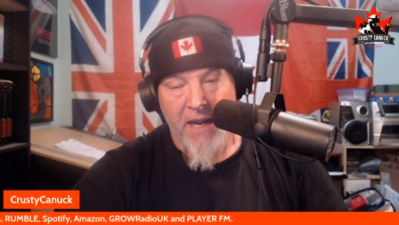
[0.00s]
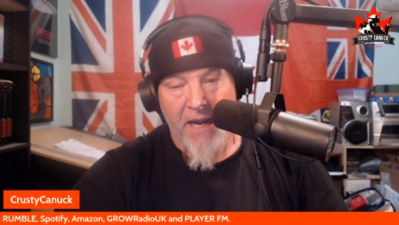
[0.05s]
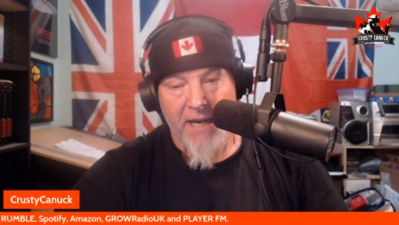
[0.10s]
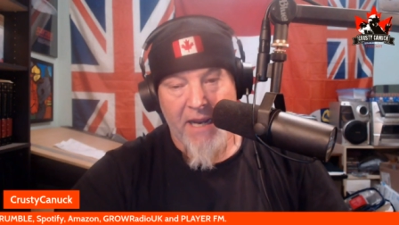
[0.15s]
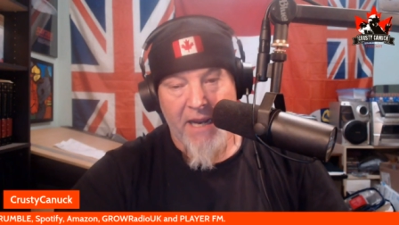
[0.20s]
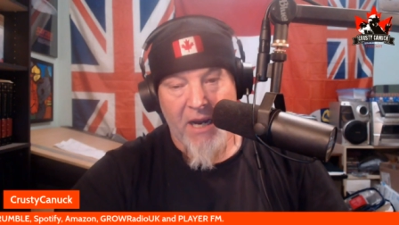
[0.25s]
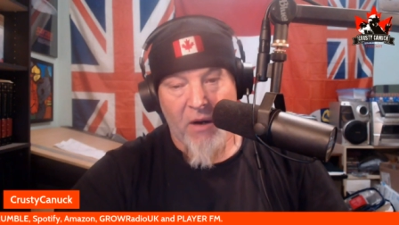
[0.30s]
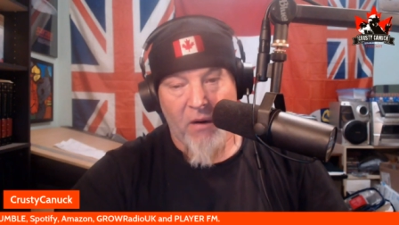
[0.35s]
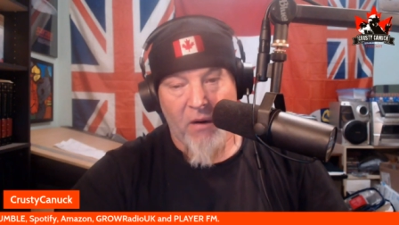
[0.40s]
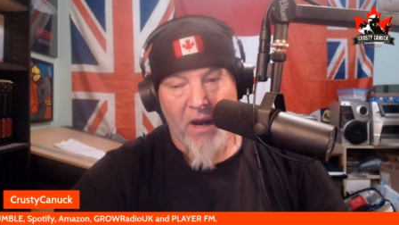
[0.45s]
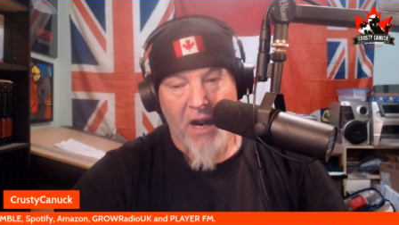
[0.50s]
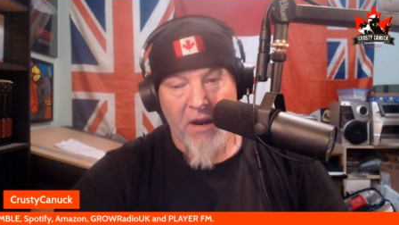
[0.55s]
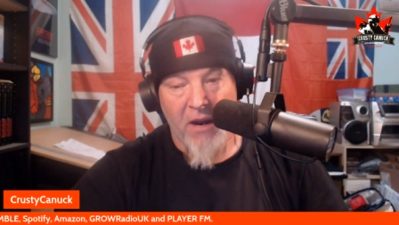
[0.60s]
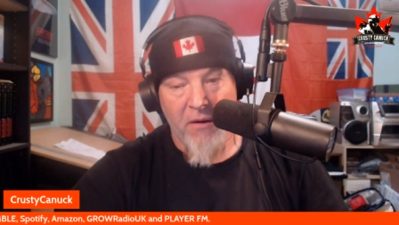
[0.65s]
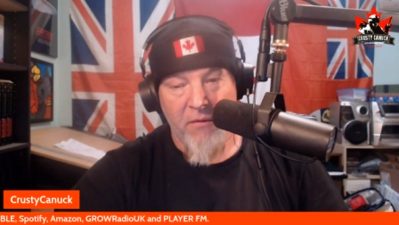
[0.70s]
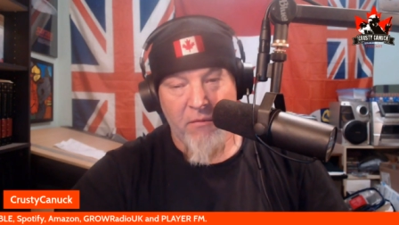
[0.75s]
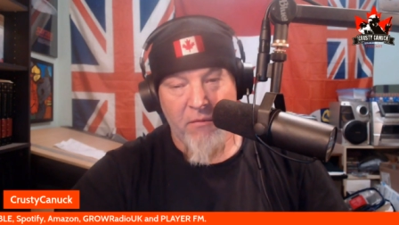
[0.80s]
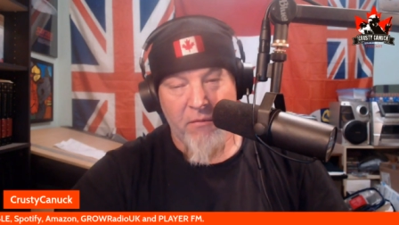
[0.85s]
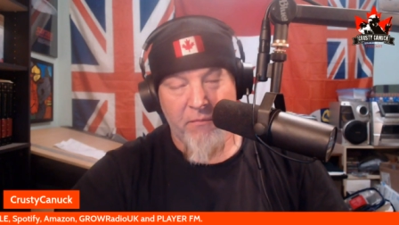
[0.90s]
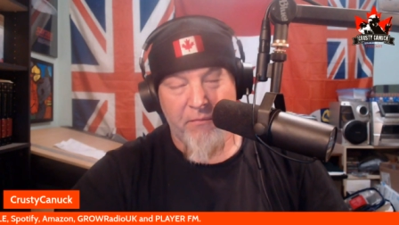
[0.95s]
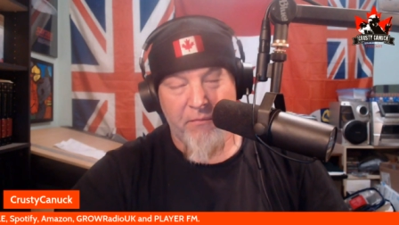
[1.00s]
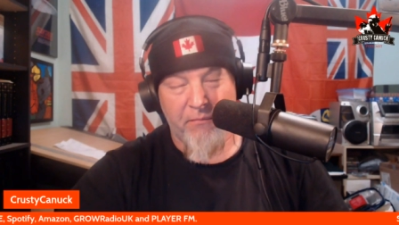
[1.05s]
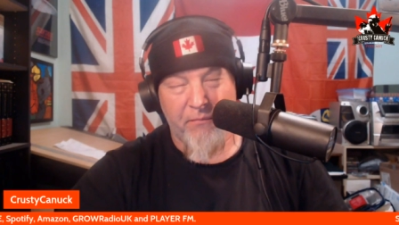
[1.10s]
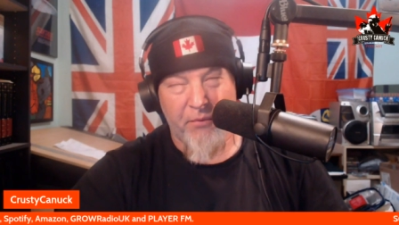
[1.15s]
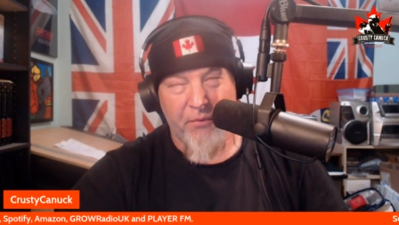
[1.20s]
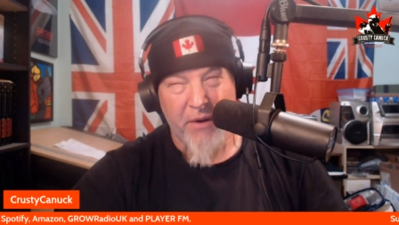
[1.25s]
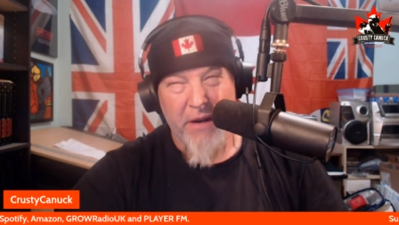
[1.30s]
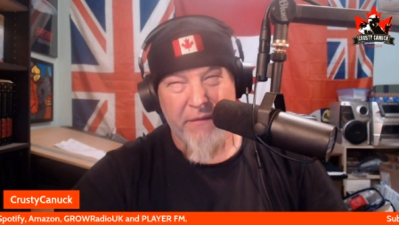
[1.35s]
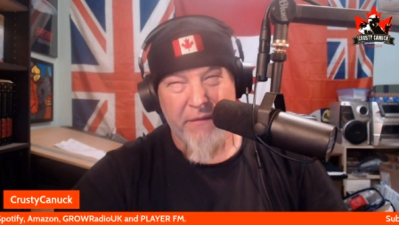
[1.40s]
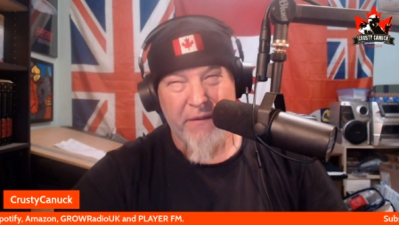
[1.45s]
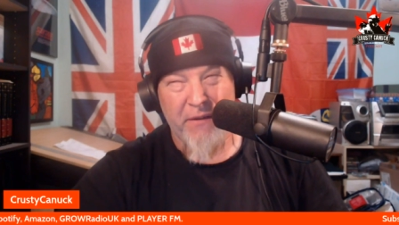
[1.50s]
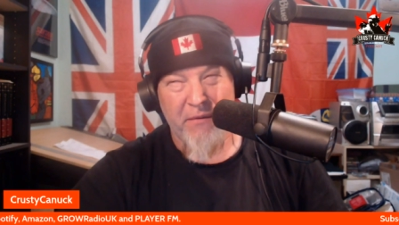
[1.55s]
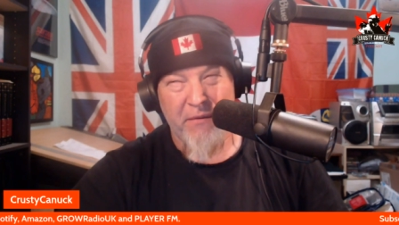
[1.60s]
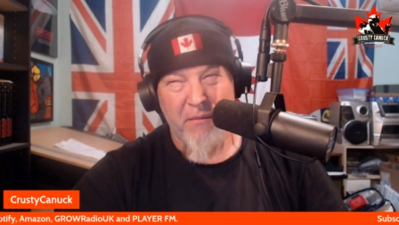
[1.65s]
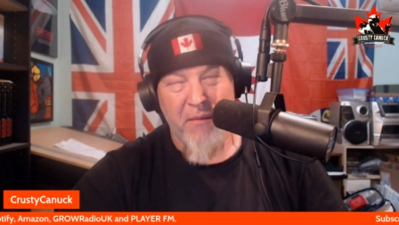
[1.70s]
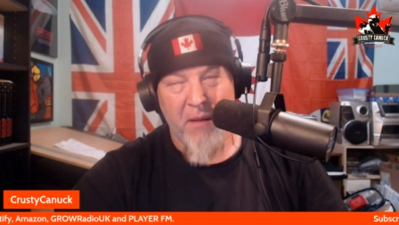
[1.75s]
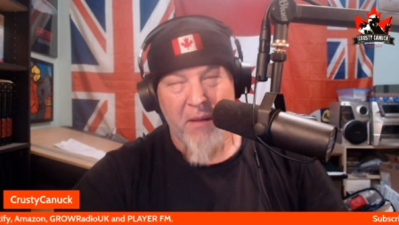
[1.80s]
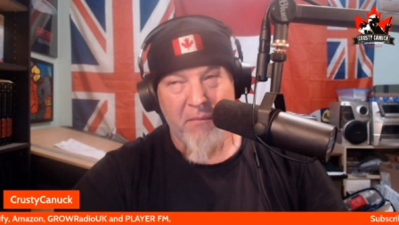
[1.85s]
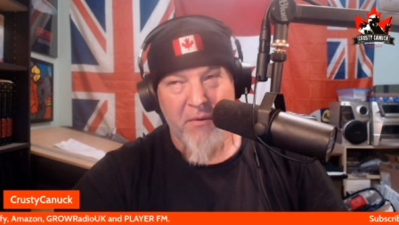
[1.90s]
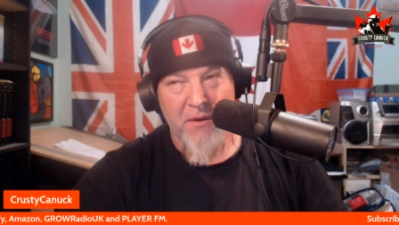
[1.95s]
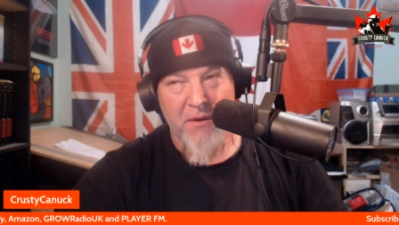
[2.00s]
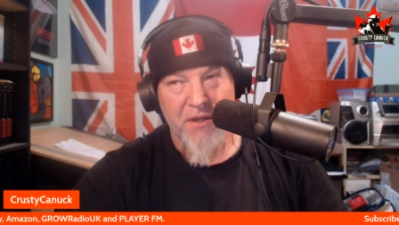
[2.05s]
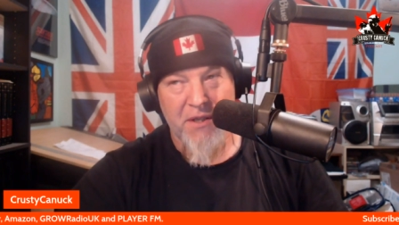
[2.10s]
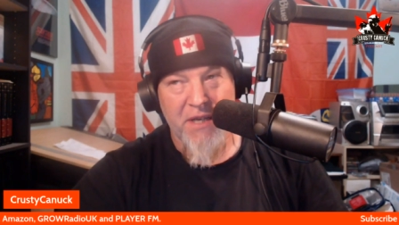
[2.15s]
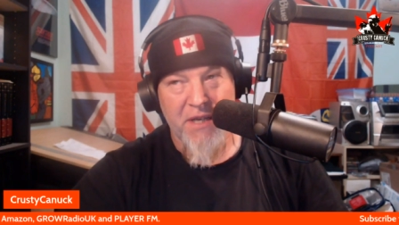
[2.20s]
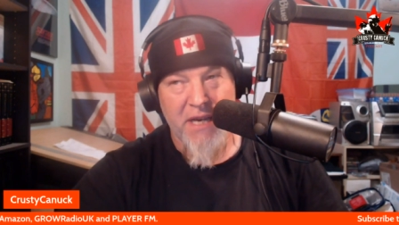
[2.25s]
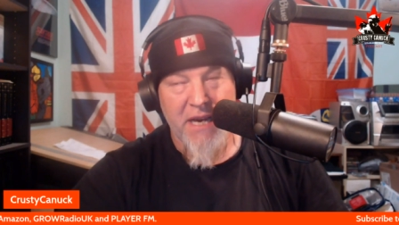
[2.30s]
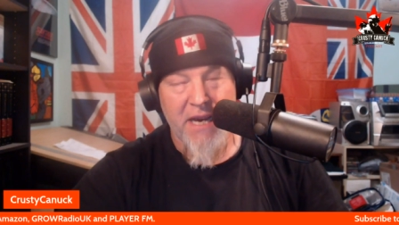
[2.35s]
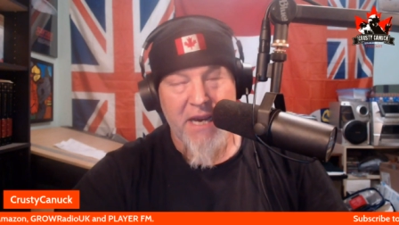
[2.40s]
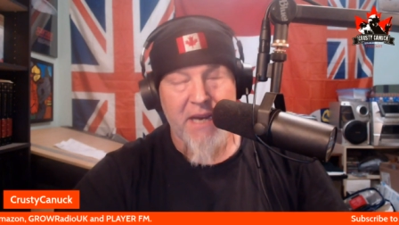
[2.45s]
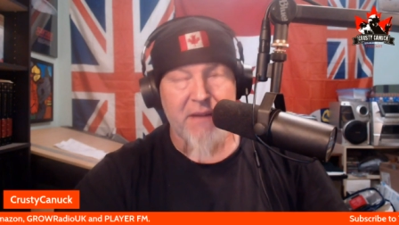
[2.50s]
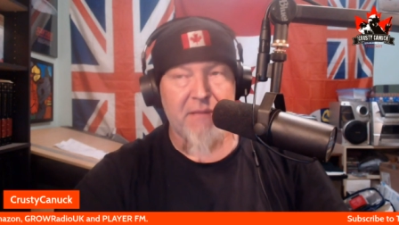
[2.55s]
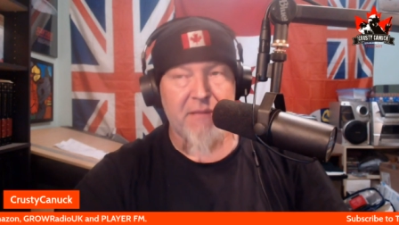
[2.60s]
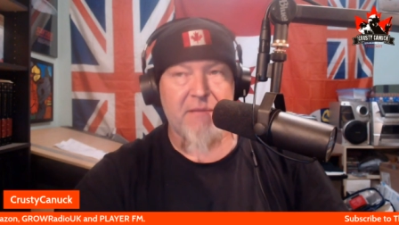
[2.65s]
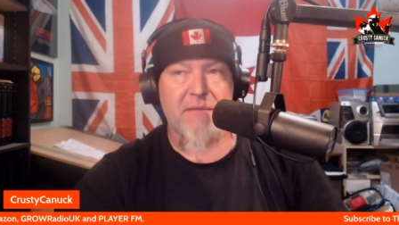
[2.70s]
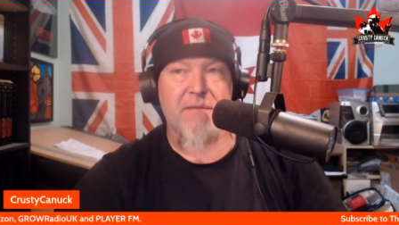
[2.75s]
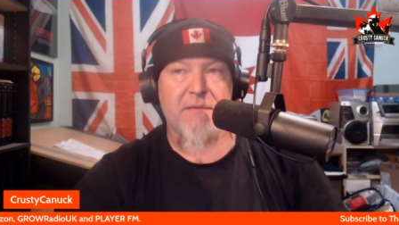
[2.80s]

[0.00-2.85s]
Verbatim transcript: Now, I briefly remember seeing